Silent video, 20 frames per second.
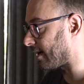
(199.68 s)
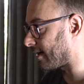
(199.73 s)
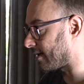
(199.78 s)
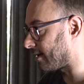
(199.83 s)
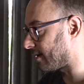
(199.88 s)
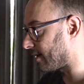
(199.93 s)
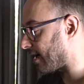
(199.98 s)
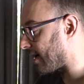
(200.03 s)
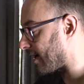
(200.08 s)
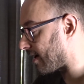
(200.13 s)
a,
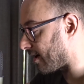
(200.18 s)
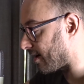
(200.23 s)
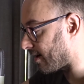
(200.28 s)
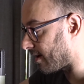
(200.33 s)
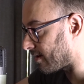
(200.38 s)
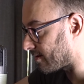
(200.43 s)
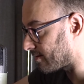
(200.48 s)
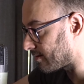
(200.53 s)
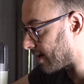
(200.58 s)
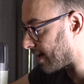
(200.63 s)

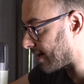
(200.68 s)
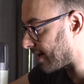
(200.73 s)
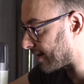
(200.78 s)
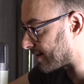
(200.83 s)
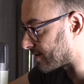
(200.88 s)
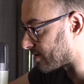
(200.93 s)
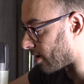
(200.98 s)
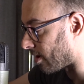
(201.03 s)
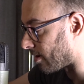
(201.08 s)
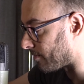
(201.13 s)
a, an
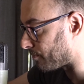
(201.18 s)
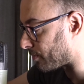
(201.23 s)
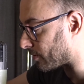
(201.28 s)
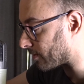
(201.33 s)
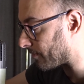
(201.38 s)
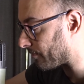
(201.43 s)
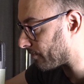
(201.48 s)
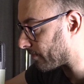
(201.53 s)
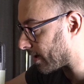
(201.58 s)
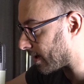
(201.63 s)

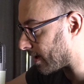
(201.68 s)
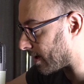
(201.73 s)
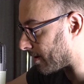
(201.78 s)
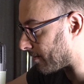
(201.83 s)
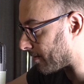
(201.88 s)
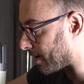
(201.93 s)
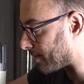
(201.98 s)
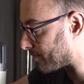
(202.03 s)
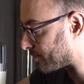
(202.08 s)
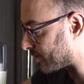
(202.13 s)
example.
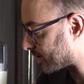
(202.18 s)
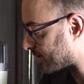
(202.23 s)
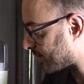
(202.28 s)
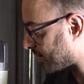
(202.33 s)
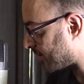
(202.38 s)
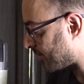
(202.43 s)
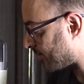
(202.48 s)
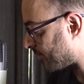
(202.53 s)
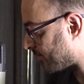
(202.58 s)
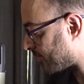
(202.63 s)
Um, I'm just
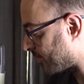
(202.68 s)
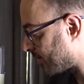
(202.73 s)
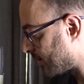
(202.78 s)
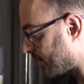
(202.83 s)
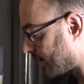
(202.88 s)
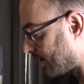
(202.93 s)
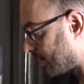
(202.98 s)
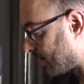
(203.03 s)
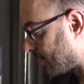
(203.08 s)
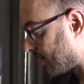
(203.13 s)
gonna
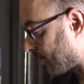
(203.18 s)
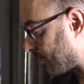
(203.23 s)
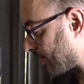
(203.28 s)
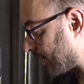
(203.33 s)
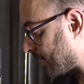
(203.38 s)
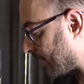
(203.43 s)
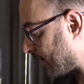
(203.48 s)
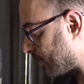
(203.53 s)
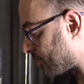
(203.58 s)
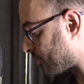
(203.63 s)

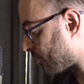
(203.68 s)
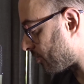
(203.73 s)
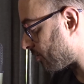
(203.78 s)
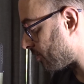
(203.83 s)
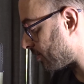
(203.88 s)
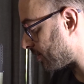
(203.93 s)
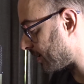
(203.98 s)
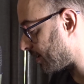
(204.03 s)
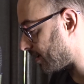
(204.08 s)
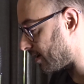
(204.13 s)
quickly
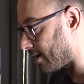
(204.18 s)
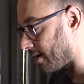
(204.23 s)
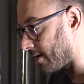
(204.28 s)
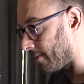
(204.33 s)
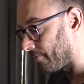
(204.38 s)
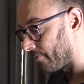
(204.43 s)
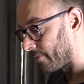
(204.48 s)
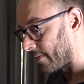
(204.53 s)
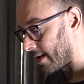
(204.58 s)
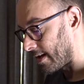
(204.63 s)
draw here.
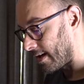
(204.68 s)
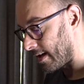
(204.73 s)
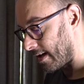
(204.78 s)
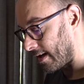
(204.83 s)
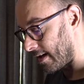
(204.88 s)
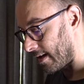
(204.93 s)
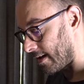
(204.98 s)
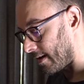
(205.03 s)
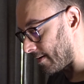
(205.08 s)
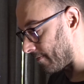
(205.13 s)

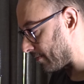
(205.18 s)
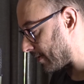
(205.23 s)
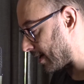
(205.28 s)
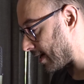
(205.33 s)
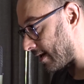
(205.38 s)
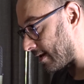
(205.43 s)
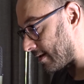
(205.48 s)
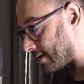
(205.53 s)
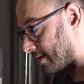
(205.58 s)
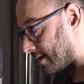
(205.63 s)
Um,
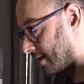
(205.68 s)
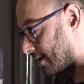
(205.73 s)
that is